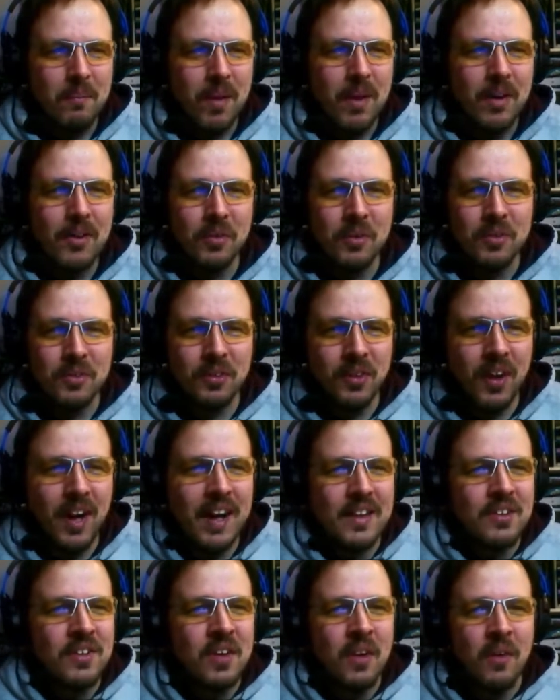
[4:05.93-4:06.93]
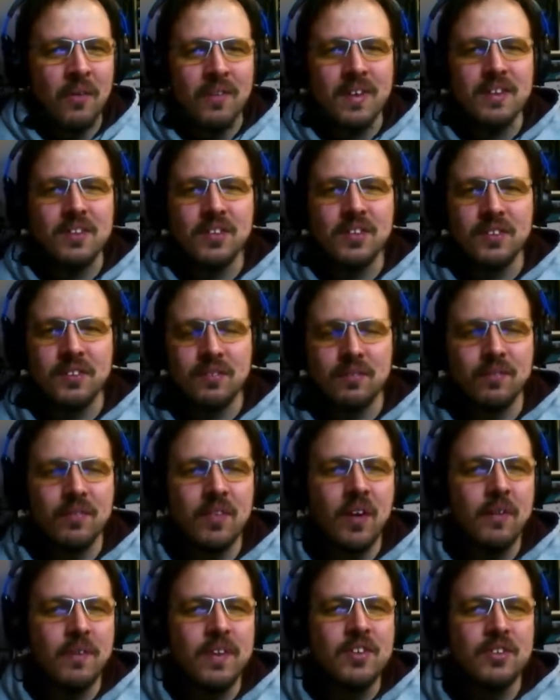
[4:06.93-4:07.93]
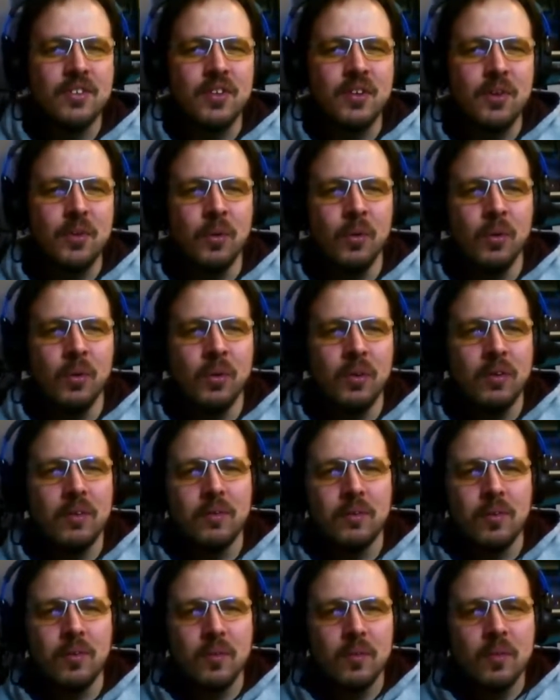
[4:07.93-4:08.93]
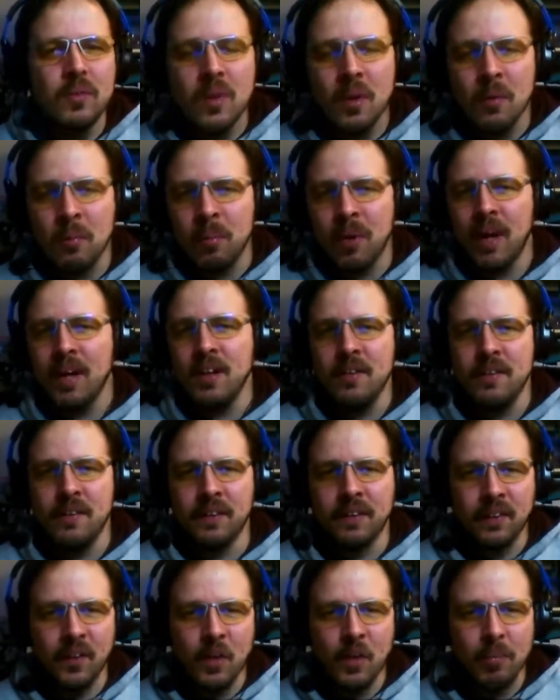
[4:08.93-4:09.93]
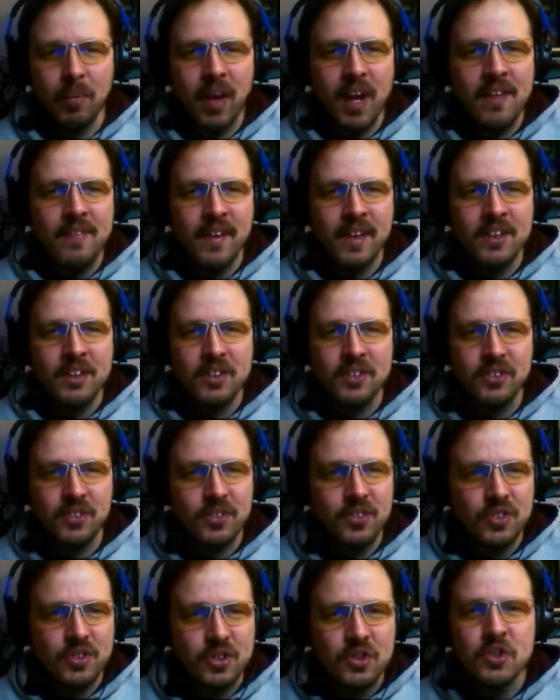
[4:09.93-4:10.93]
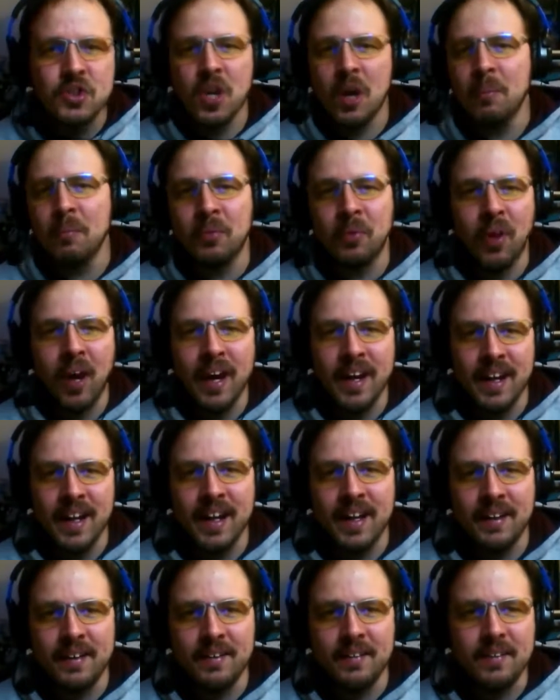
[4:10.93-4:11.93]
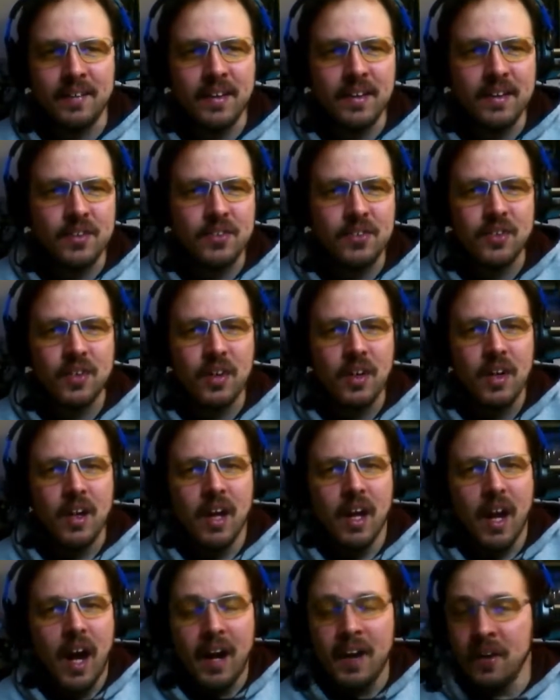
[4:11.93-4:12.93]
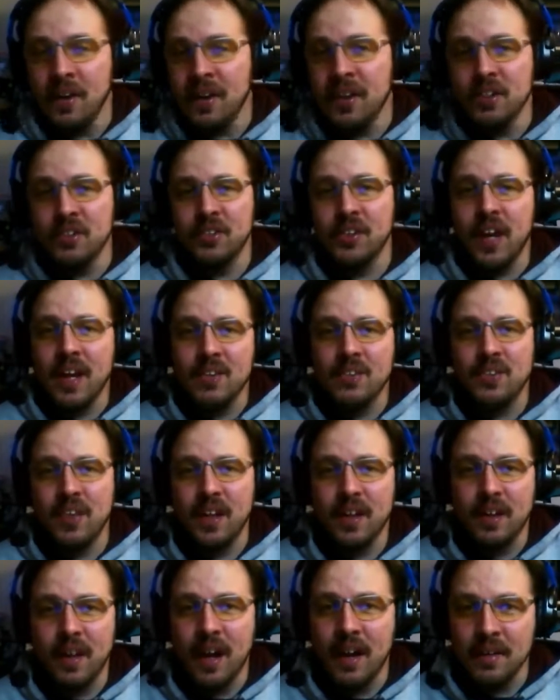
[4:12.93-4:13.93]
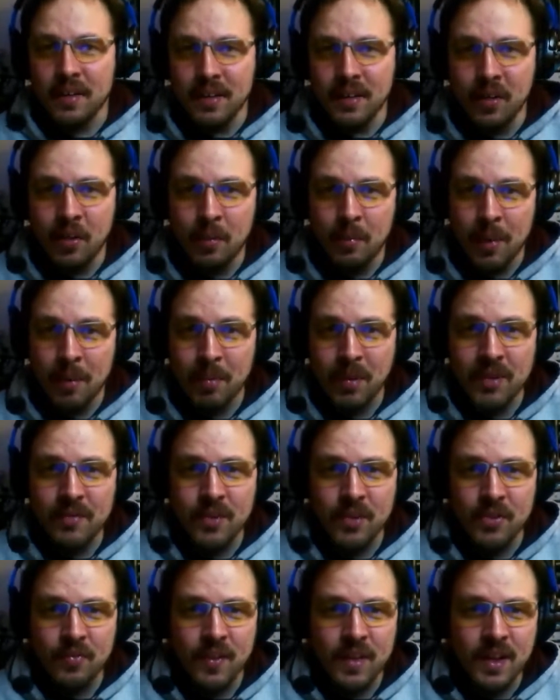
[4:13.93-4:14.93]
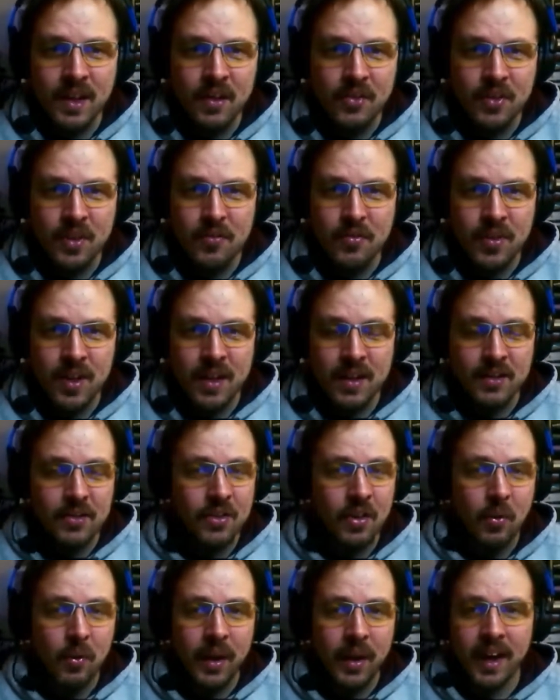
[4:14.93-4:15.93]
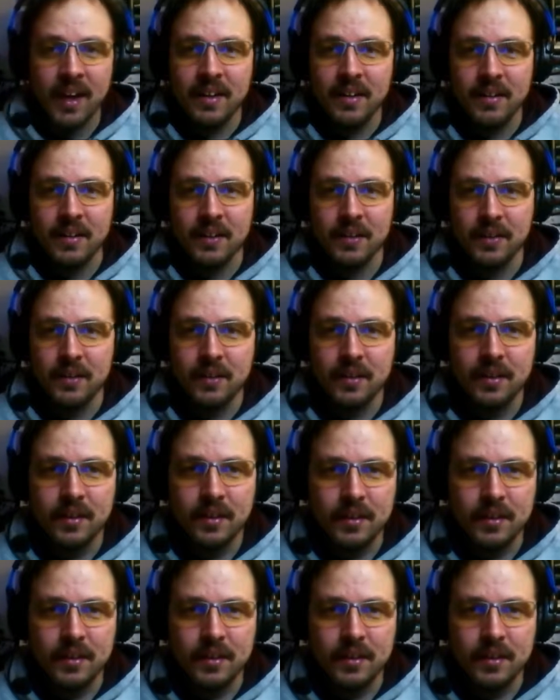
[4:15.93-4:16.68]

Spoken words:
Well, what was great is these two brand new to the group, and they just jumped right in. I know usually I say in my previous videos I've said it's okay to